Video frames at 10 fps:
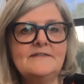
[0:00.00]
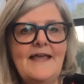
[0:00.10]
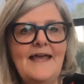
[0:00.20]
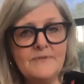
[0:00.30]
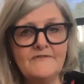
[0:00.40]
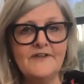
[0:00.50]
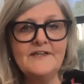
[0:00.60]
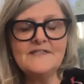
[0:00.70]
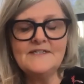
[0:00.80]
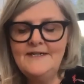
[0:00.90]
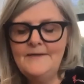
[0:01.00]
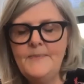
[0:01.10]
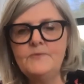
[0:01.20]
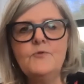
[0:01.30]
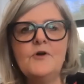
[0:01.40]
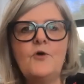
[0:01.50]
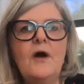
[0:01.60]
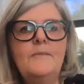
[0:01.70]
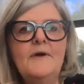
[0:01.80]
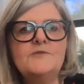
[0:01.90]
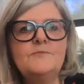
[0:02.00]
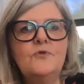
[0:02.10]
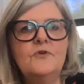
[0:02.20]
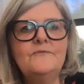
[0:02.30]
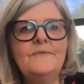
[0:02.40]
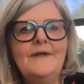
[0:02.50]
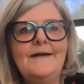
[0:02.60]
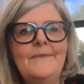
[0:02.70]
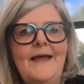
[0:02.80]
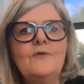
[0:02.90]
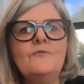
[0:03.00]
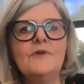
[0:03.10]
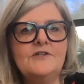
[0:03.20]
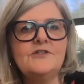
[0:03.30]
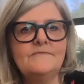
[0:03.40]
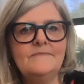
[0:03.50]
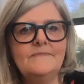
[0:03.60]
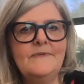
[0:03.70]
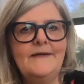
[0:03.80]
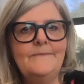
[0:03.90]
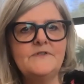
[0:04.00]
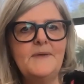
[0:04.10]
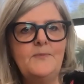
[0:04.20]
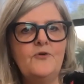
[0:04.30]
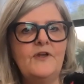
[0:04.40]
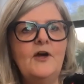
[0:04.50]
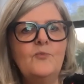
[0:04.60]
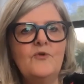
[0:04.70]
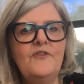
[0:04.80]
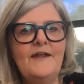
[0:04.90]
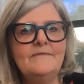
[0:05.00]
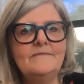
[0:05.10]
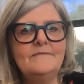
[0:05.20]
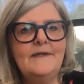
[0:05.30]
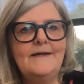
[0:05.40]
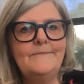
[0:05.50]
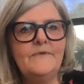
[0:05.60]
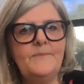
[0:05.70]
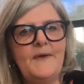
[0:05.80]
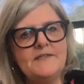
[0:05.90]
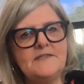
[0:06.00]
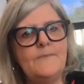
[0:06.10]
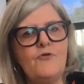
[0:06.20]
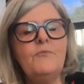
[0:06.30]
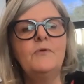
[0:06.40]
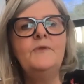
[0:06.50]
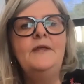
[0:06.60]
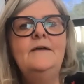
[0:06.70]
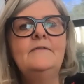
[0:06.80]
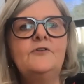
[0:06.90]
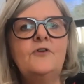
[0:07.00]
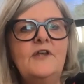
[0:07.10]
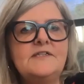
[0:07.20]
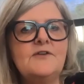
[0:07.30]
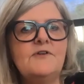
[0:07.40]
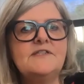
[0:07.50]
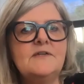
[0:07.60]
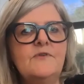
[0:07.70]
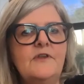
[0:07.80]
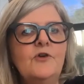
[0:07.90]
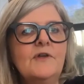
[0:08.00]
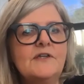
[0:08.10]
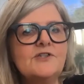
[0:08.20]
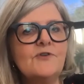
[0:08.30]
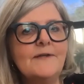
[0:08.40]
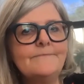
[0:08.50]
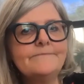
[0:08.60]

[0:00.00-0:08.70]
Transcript: can be fixed, but will require much more outreach to people who can help with that, the parts of that problem that don't necessarily sit within your industry.